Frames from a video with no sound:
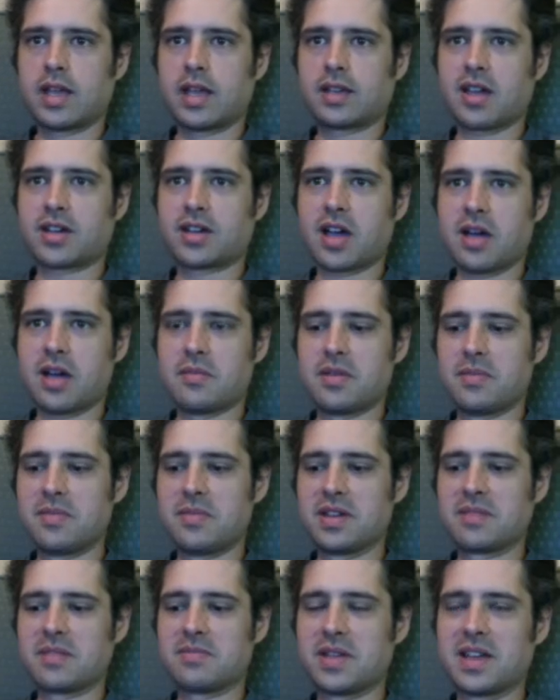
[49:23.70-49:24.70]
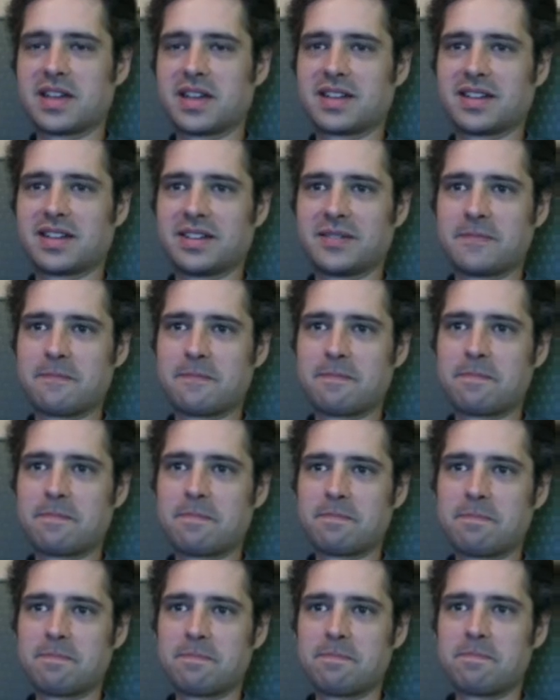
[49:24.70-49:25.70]
comma, Big Bank.
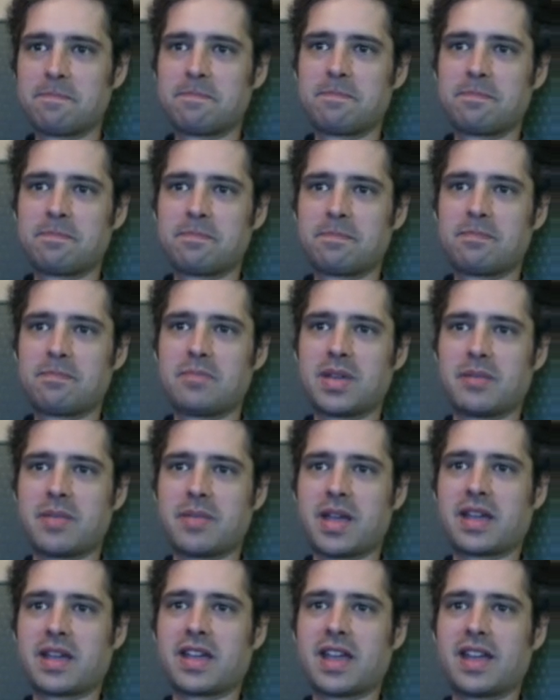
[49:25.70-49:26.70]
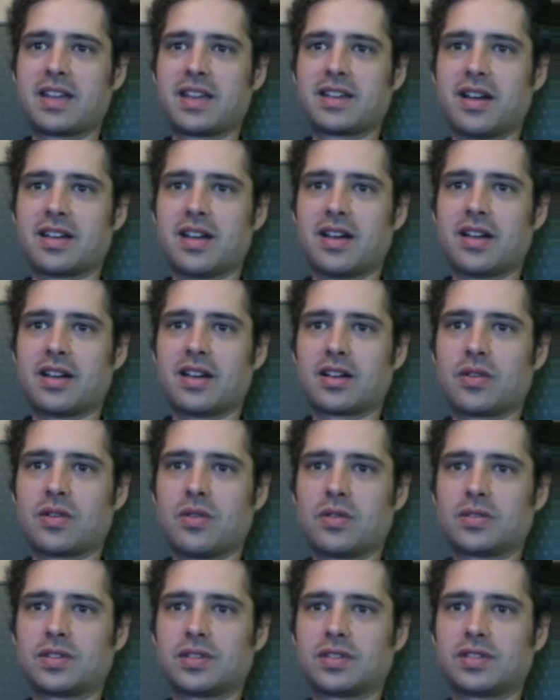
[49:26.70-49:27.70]
Big Bank Hank
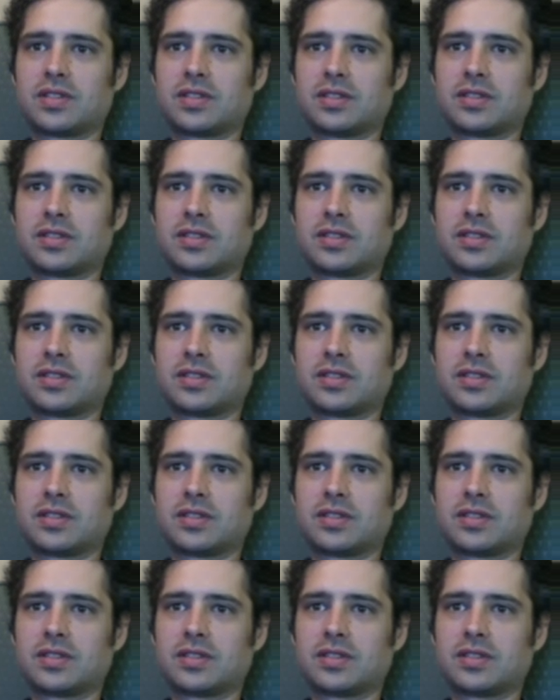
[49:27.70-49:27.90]
quotes,